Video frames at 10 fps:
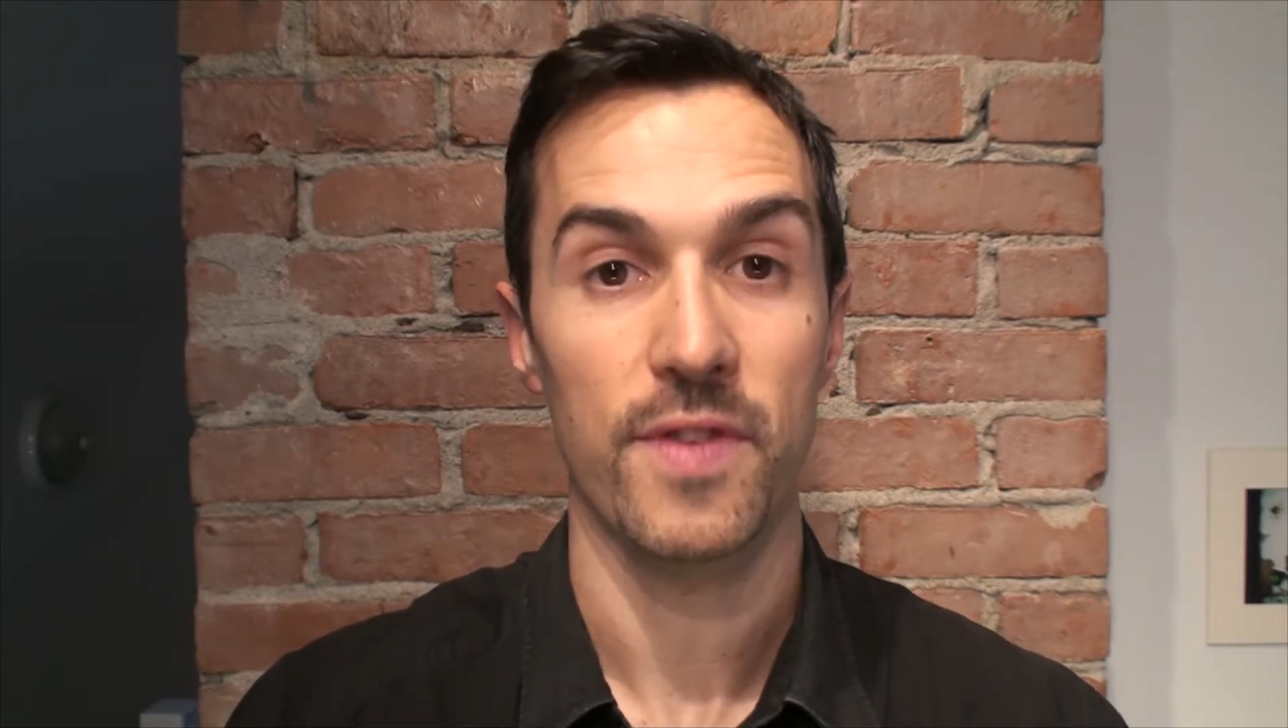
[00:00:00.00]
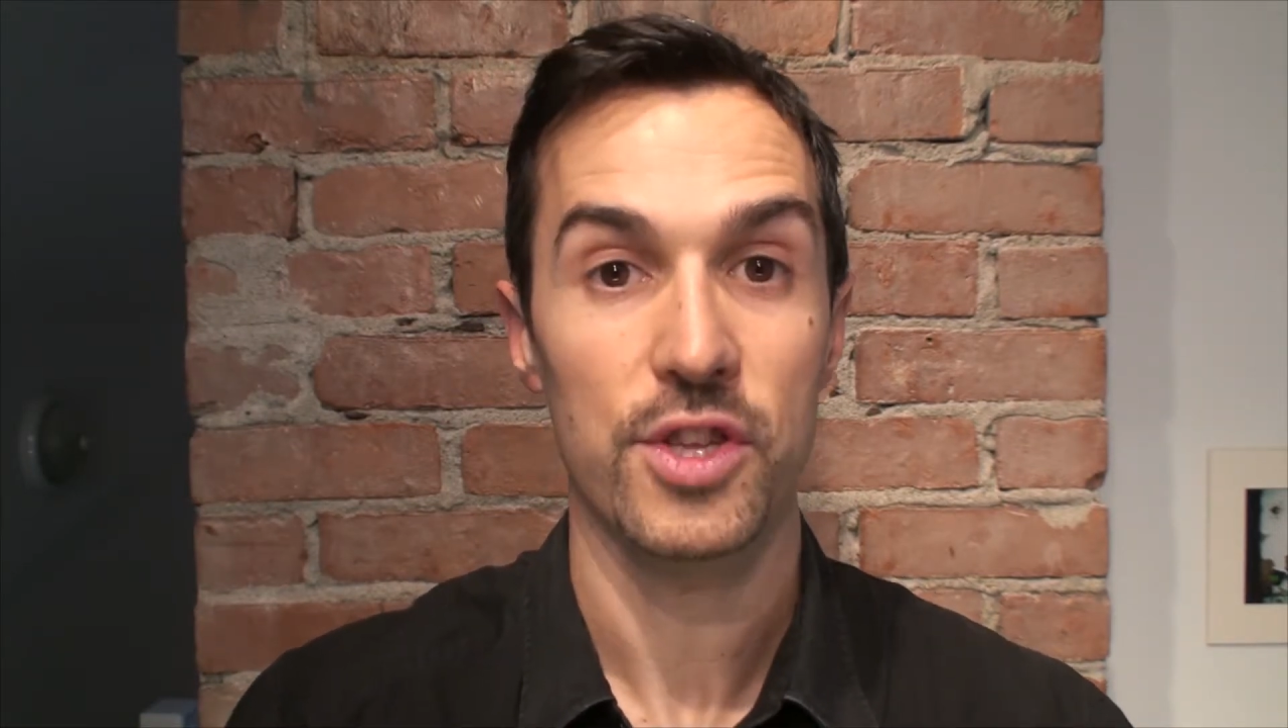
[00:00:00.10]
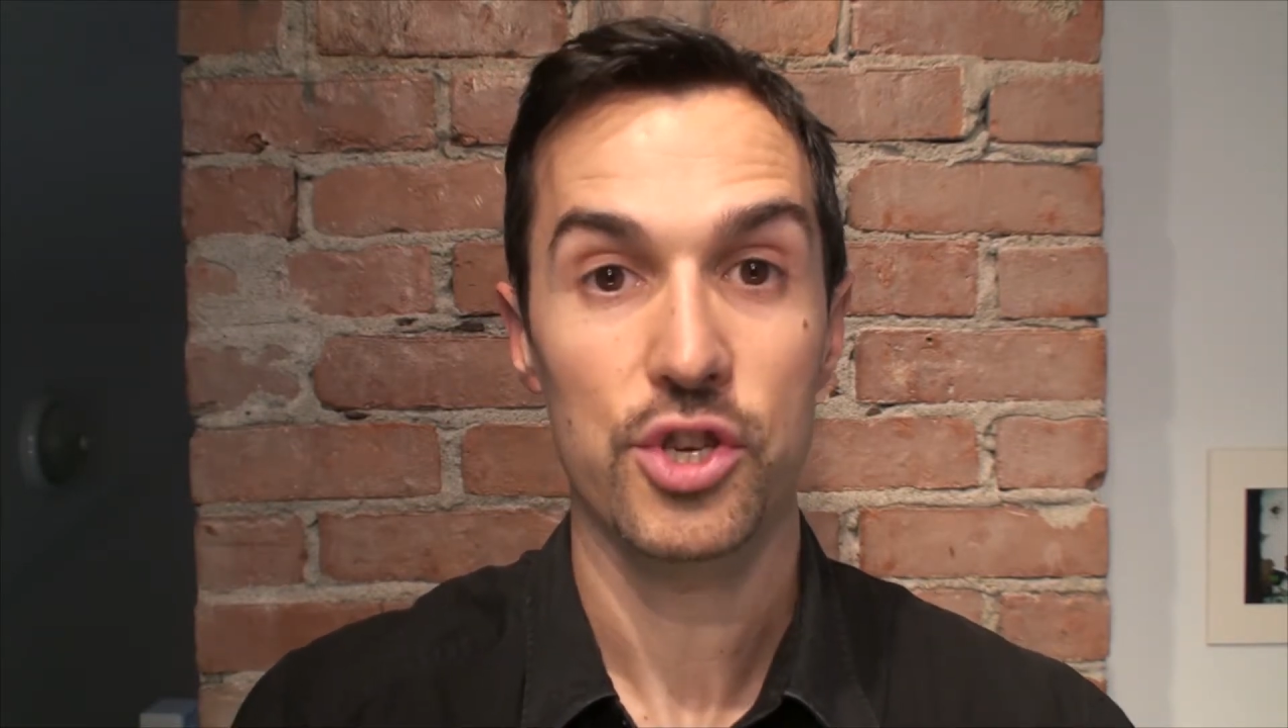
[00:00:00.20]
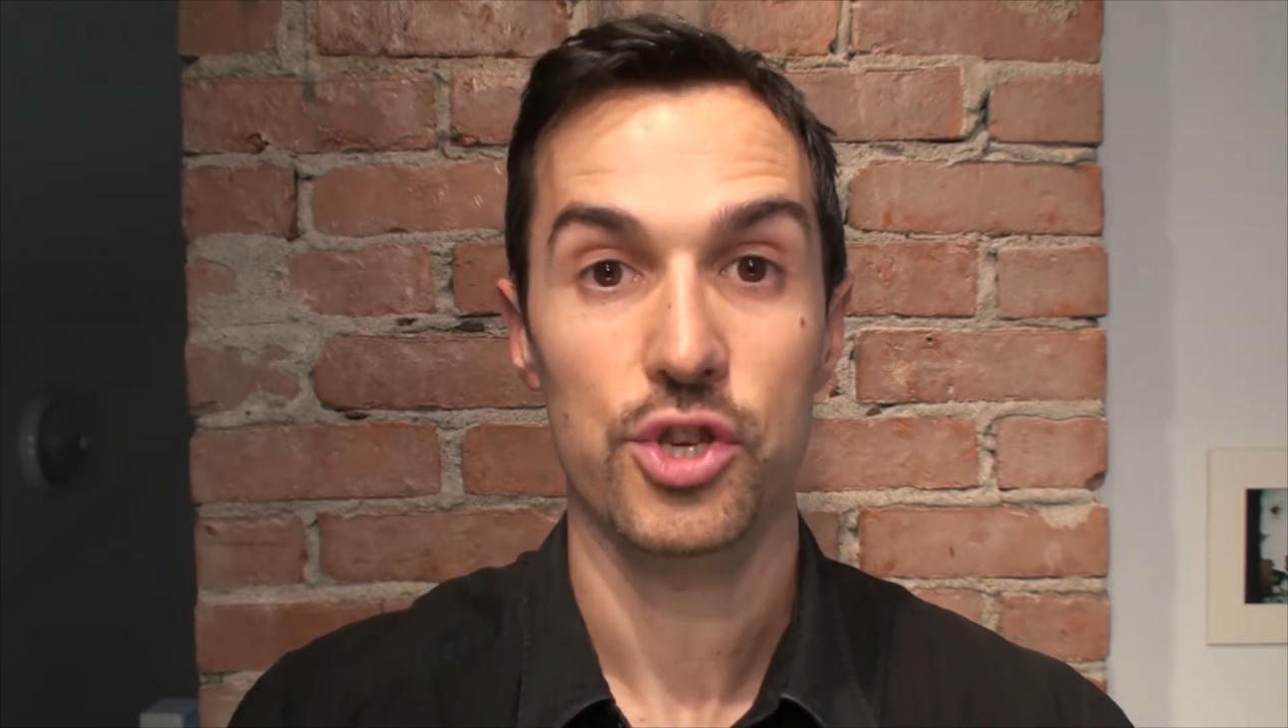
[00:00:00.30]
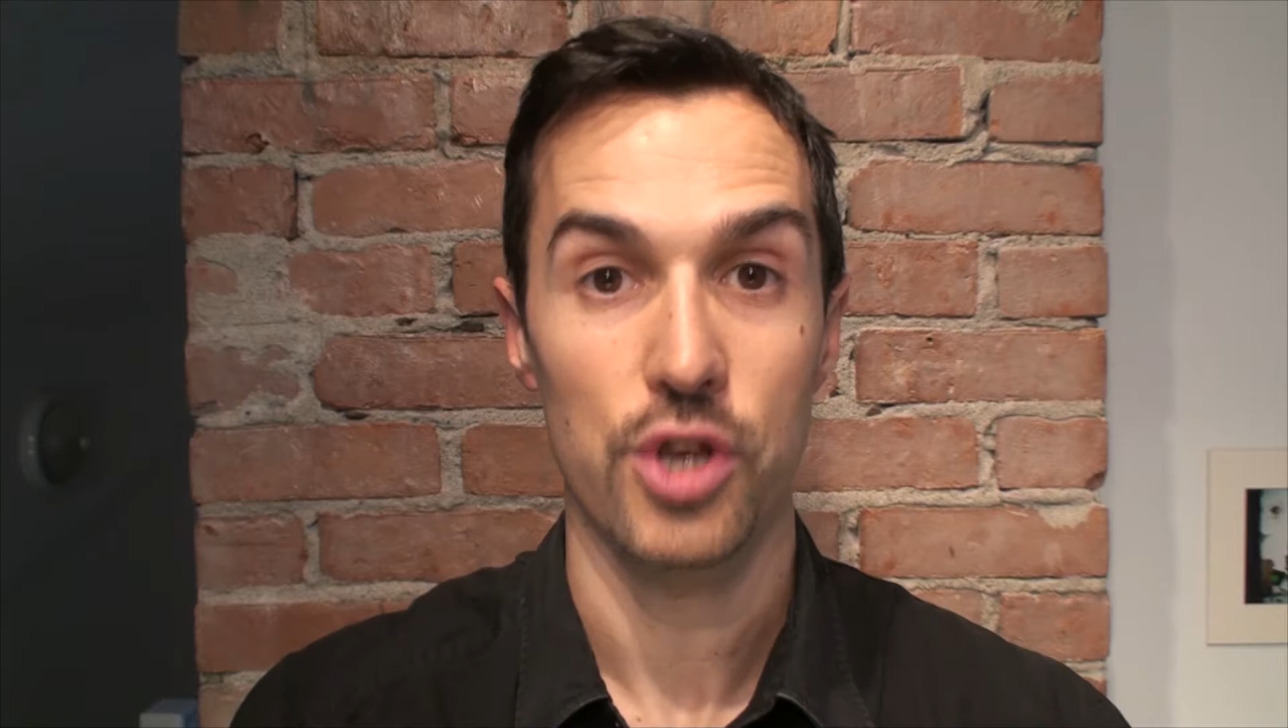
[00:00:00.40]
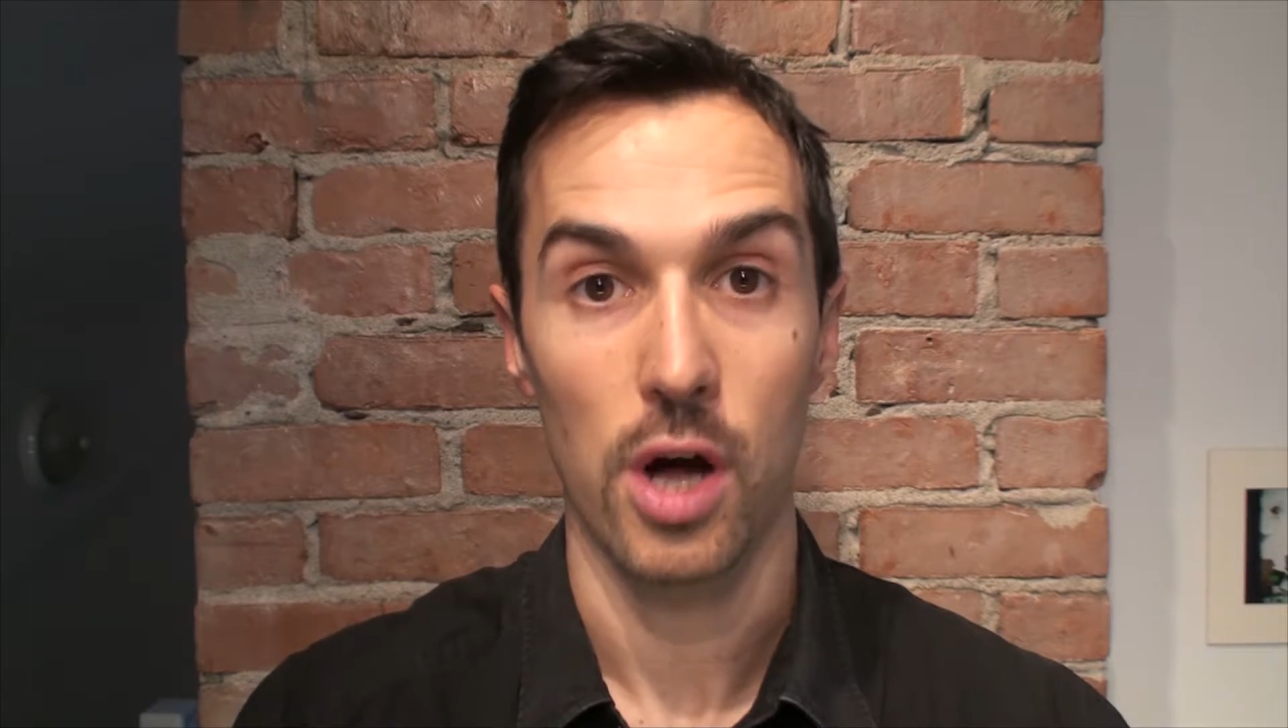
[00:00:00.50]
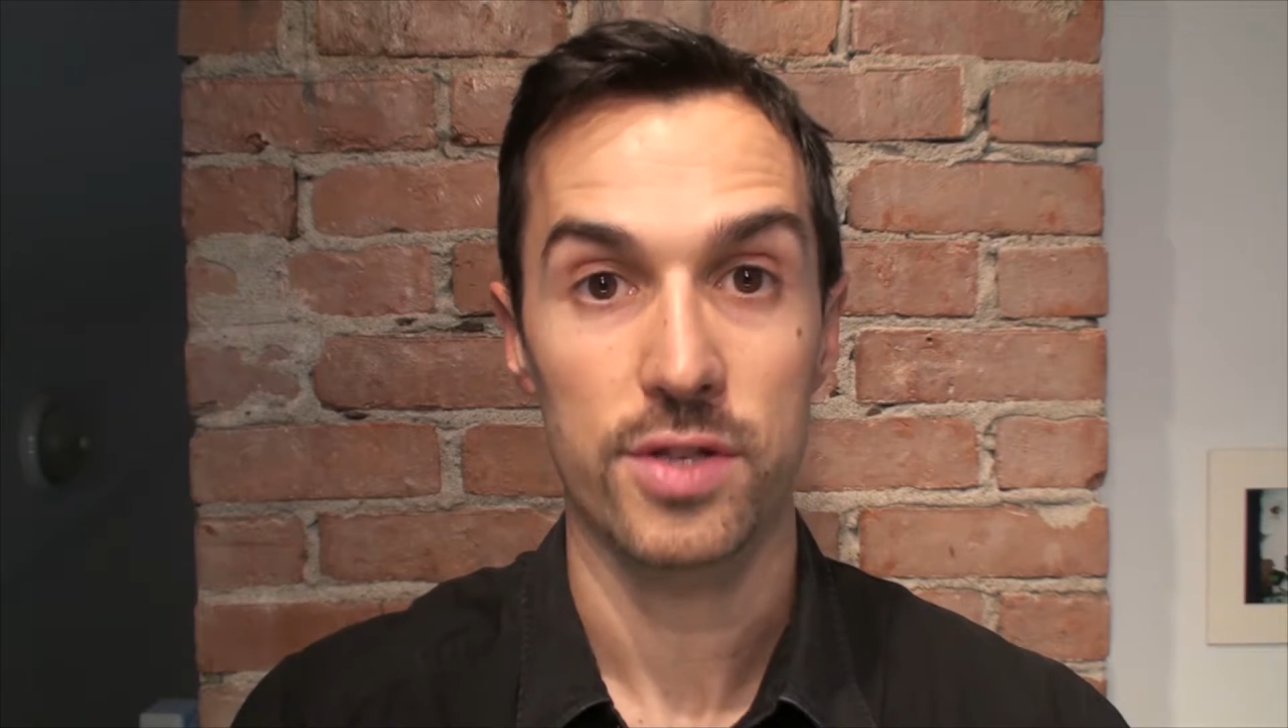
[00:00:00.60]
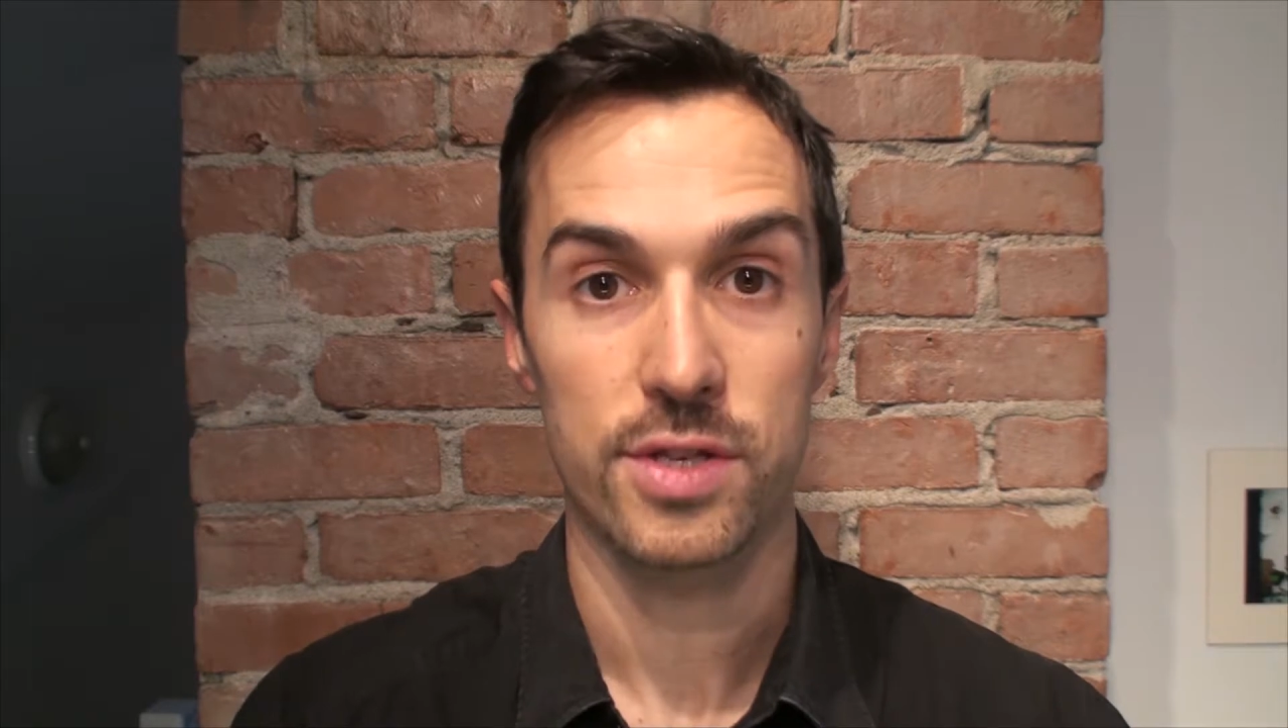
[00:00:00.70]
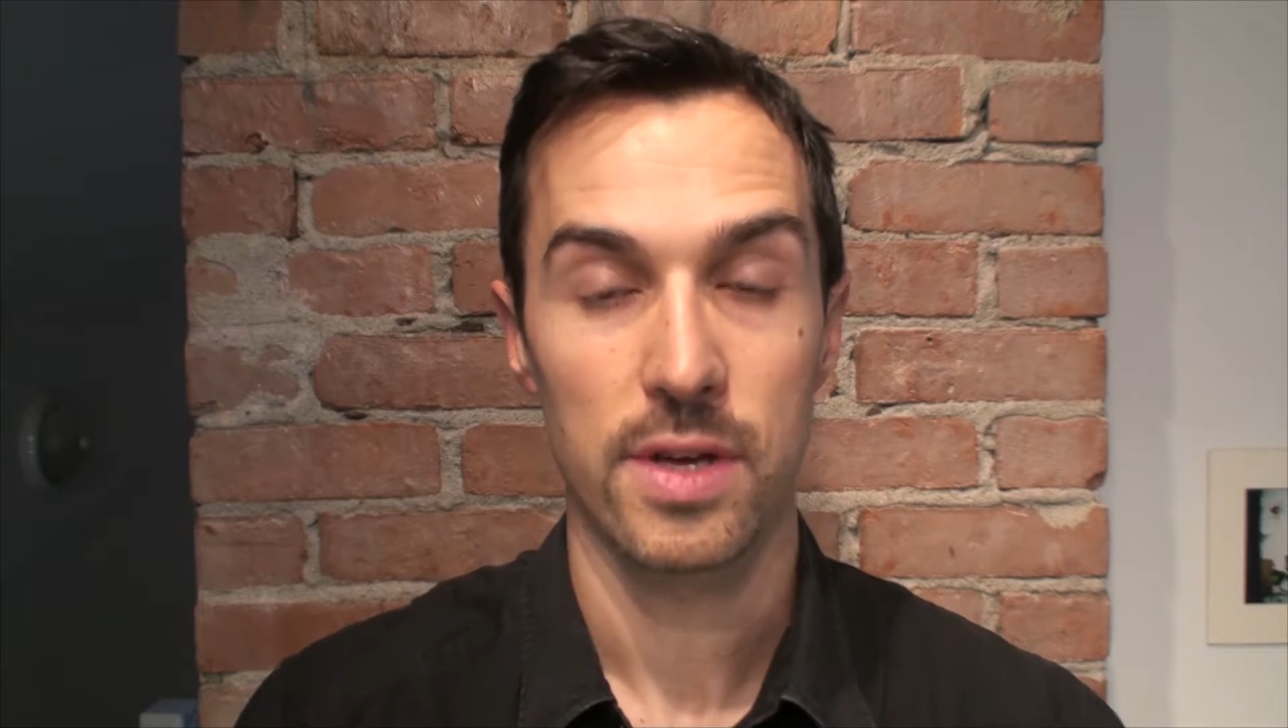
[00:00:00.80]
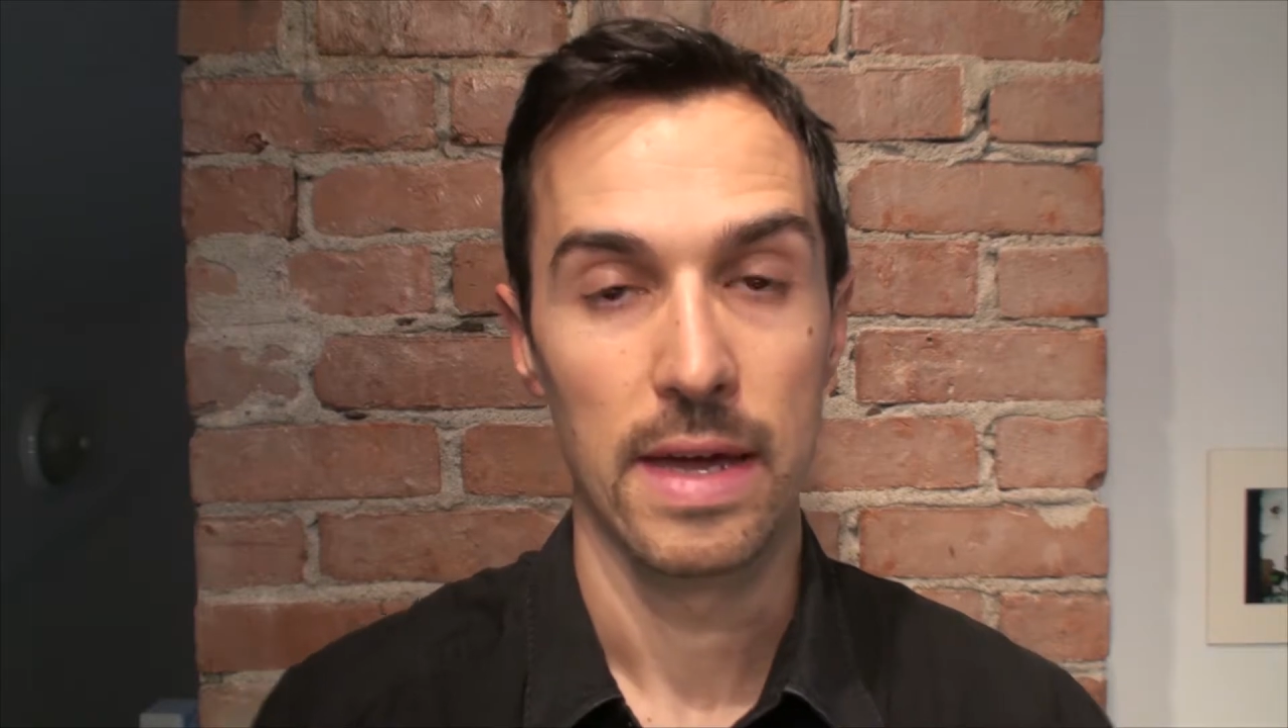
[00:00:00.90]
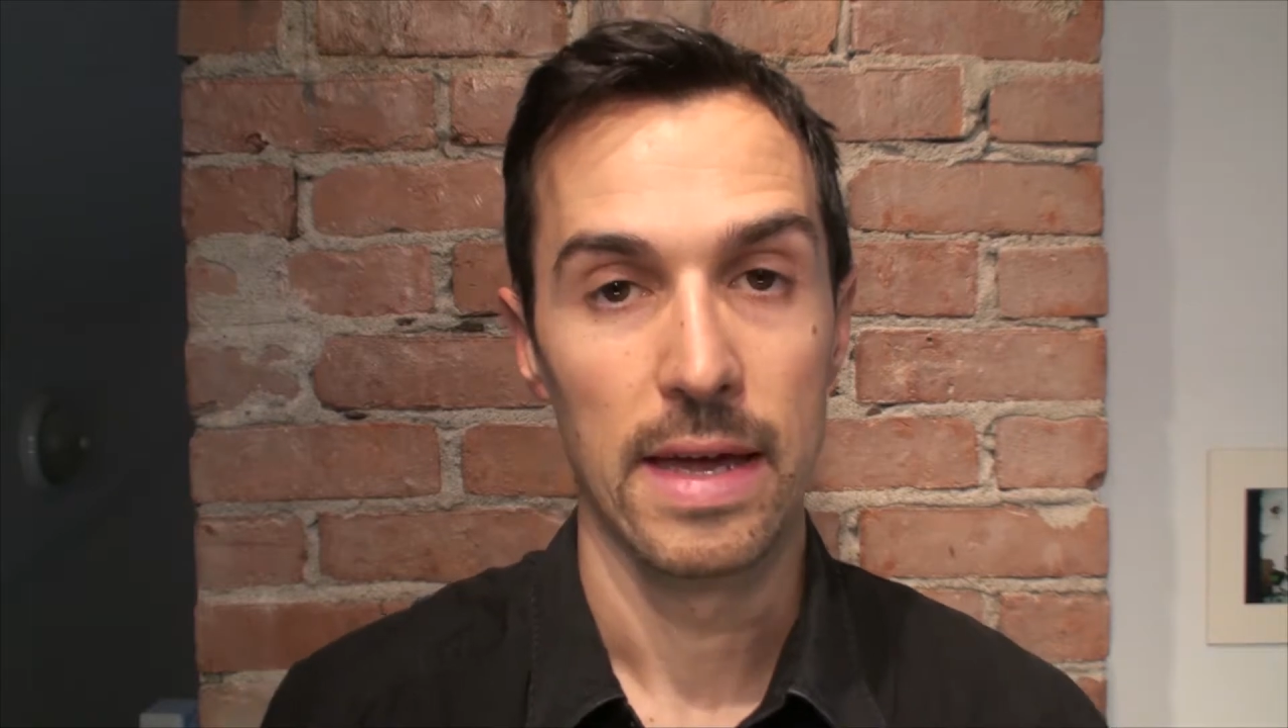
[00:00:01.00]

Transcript: each shot